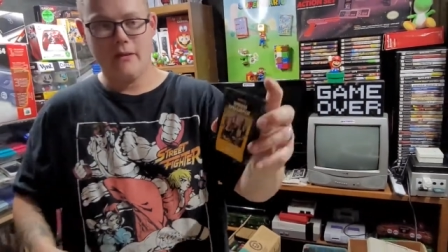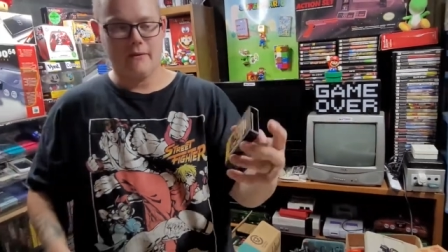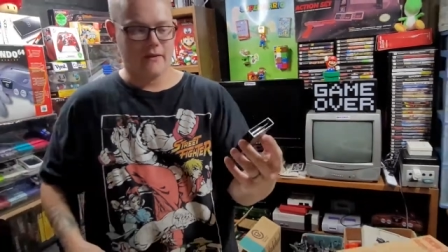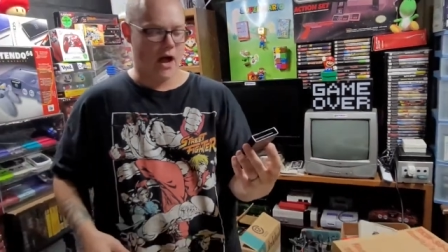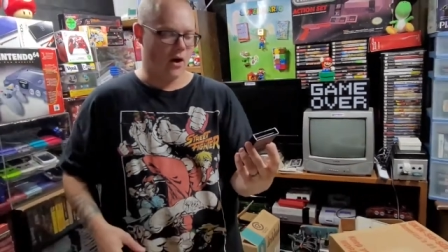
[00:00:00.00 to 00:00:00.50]

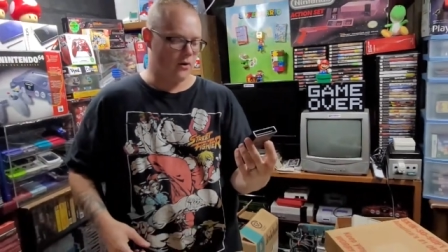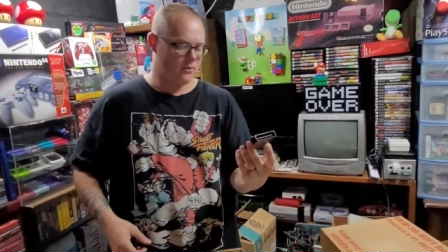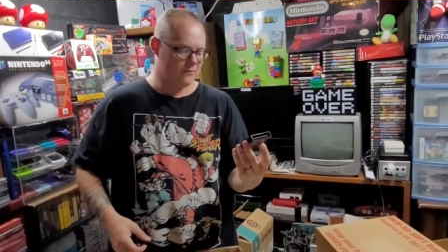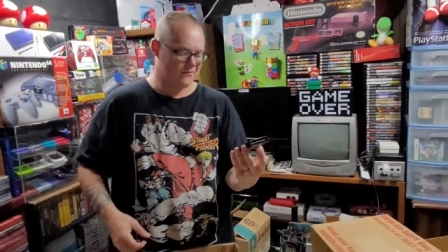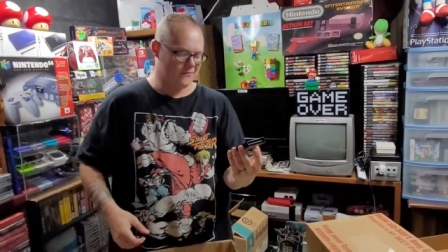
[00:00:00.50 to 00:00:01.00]
Now,
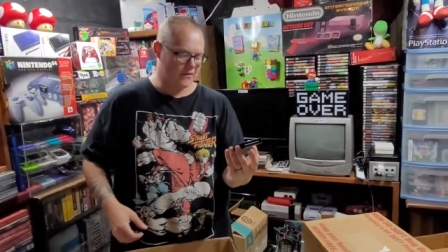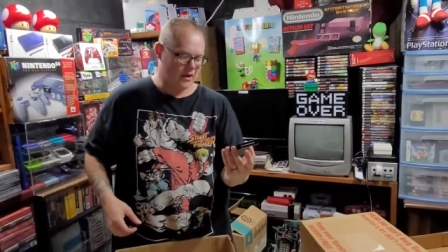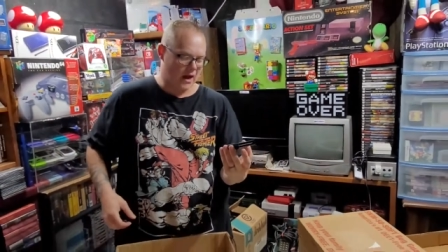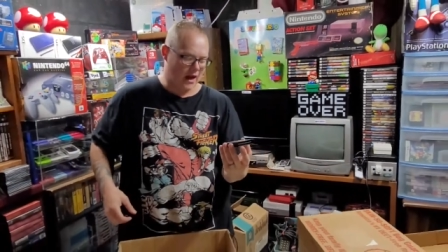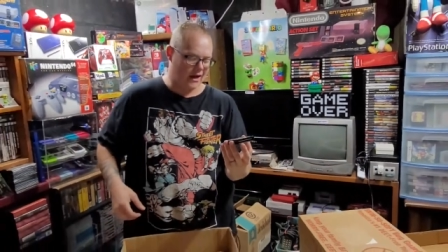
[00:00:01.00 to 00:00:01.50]

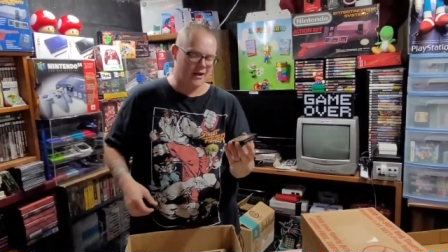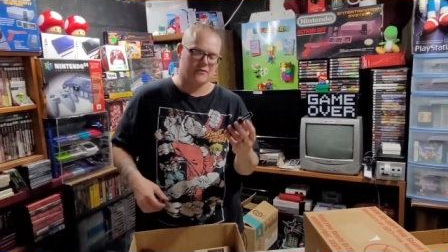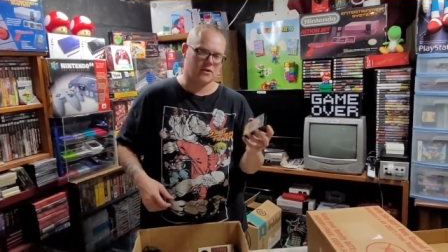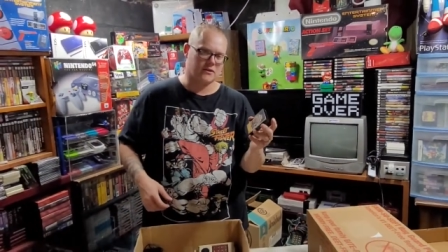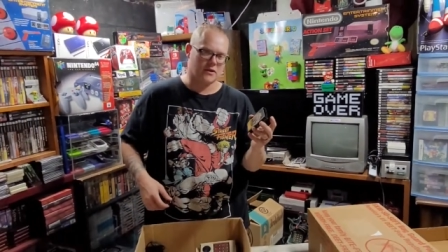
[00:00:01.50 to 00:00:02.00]
I haven't
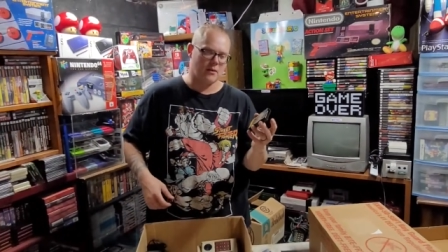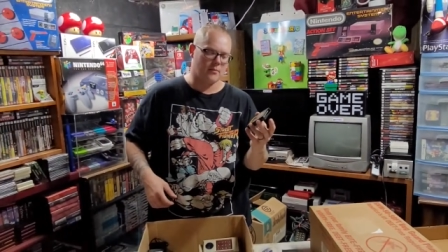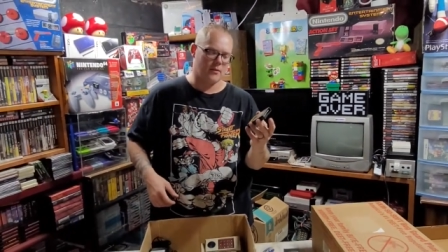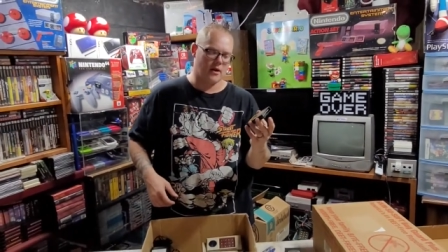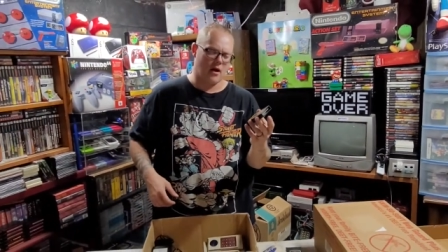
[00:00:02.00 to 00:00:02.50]
looked it up
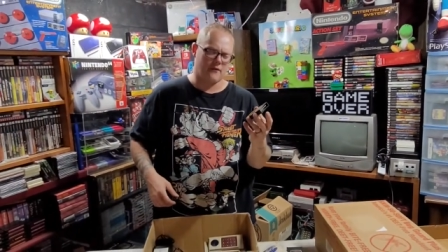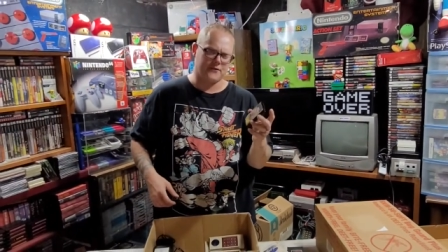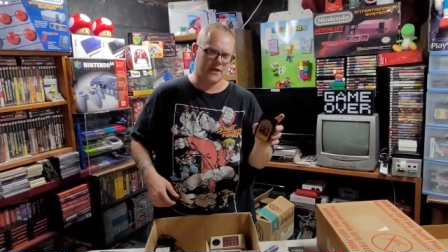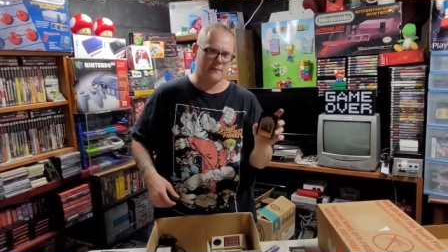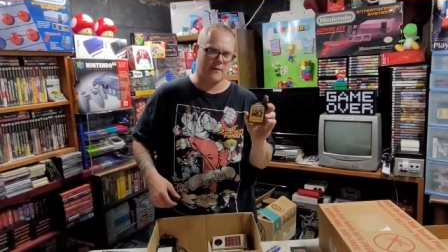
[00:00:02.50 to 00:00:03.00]
off the
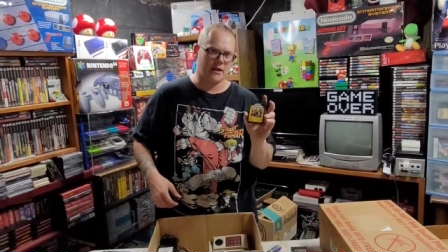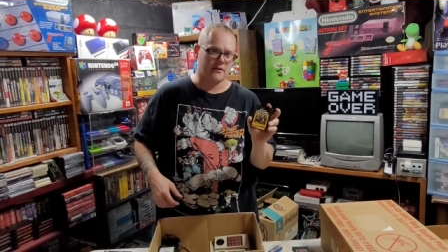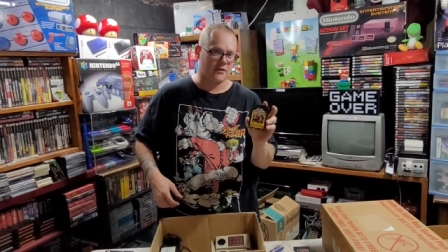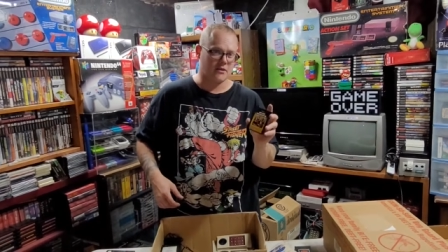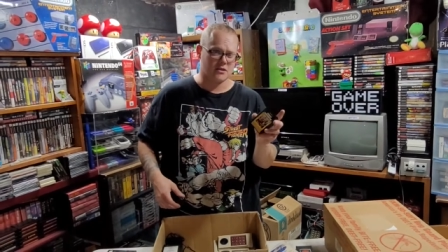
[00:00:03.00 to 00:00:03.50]
top of my head. I
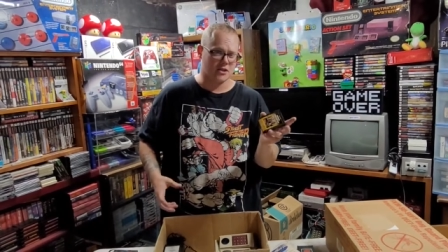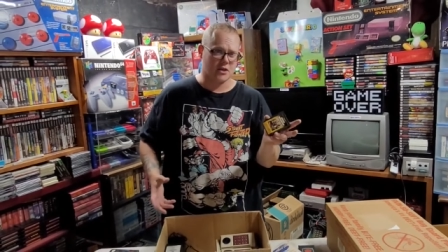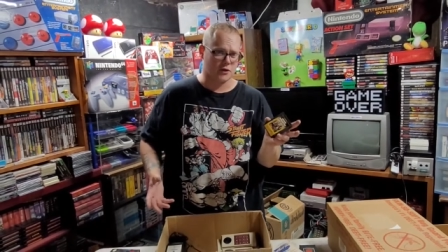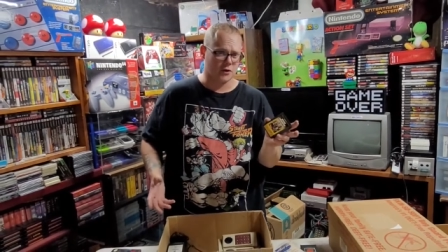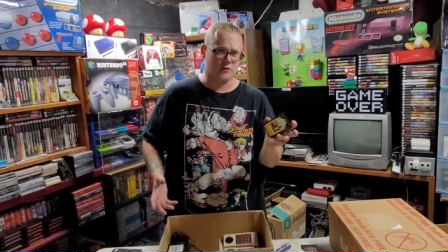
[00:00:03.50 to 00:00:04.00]
think this is like a
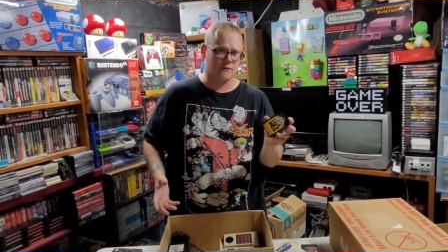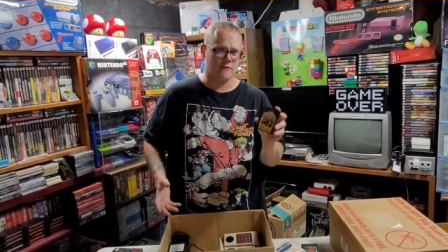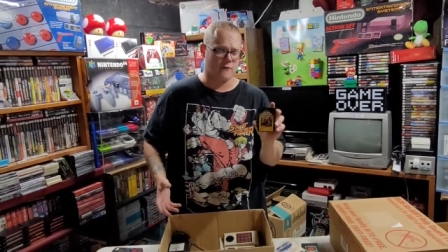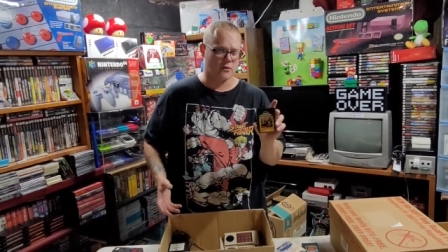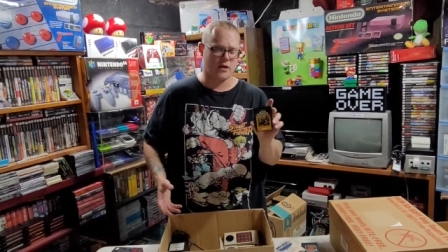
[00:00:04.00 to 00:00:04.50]

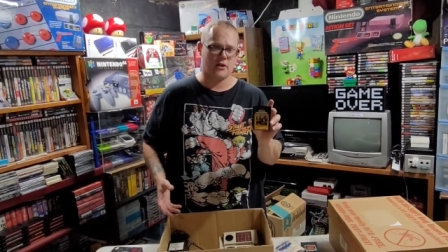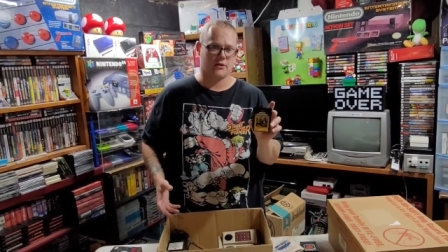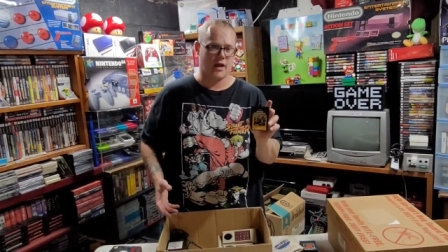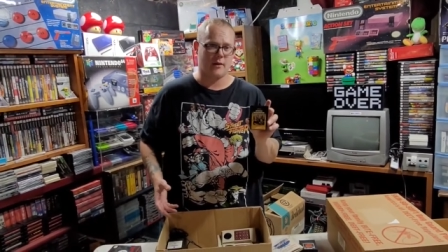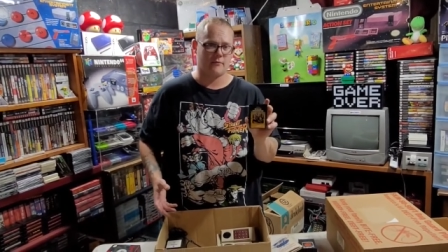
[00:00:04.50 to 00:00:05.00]
thirty-five, forty dollar
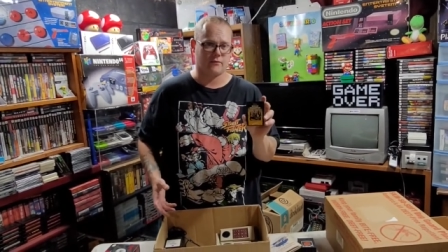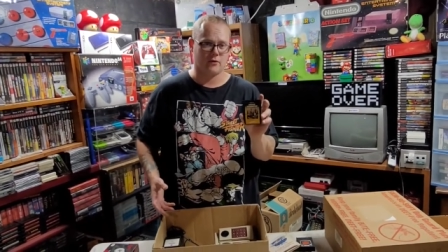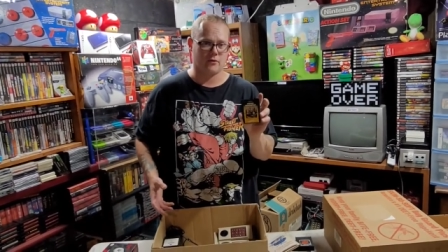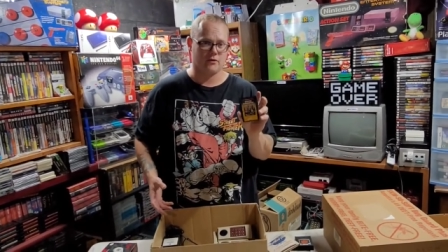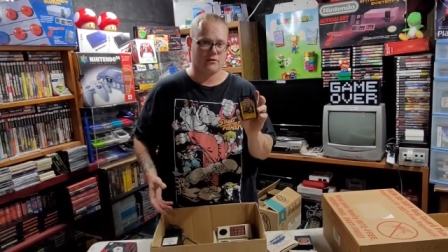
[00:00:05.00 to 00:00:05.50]
game
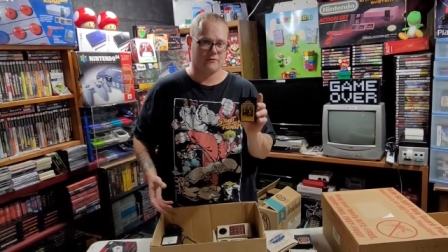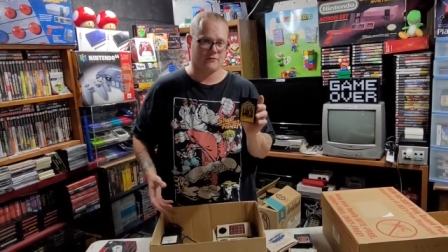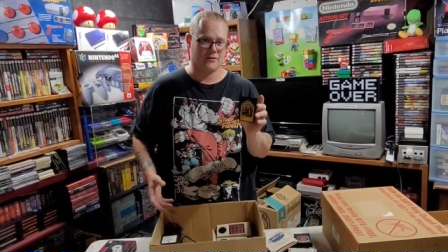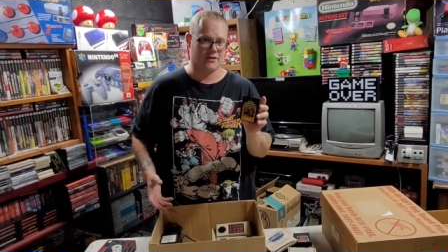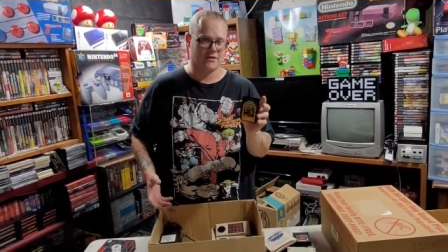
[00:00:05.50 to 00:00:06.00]
for, a,
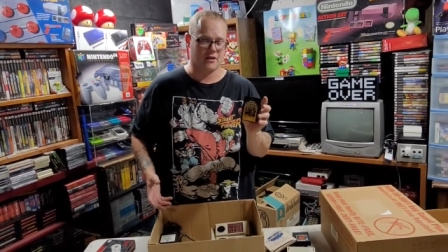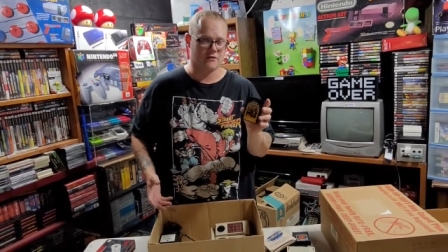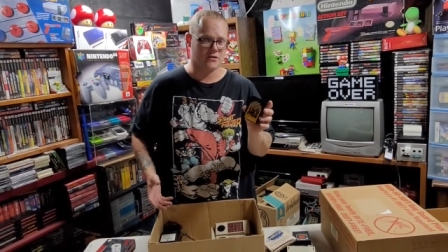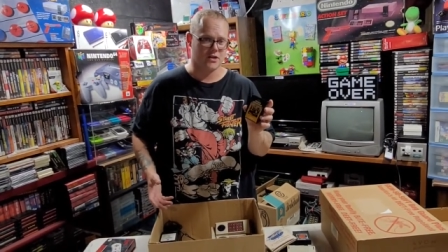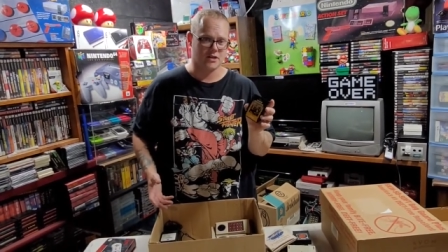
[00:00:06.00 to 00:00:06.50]
for the
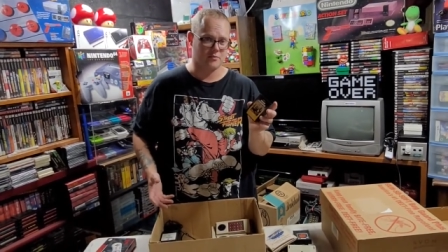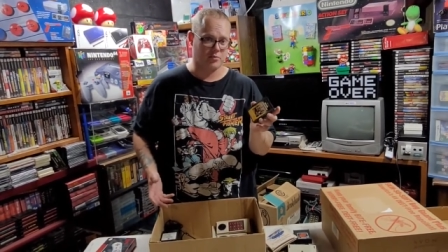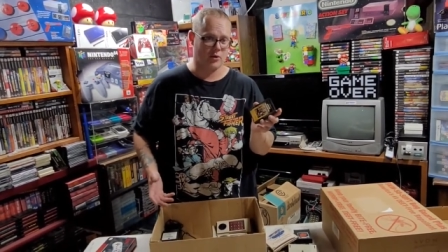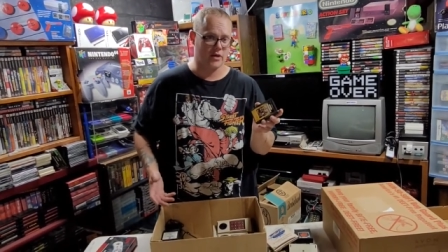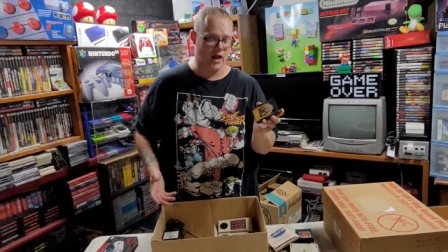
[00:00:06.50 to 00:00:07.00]
Intellivision. That's pretty